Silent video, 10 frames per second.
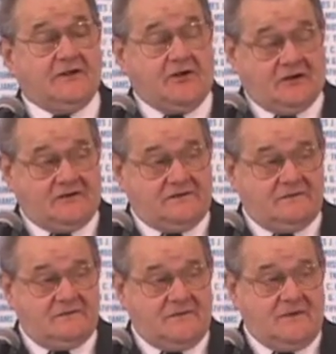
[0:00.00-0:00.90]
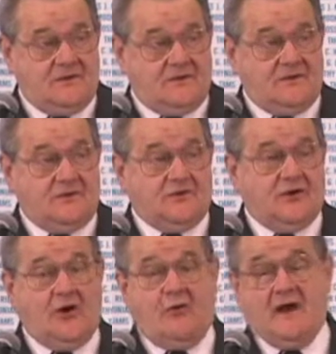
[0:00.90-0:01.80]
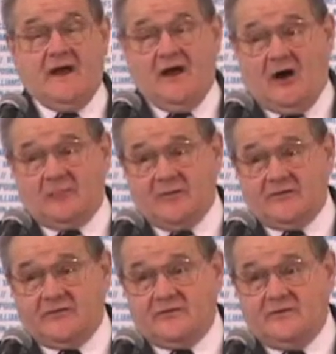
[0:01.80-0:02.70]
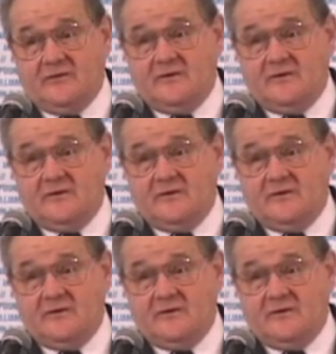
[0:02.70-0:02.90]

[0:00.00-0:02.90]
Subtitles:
look, you don't want to help us.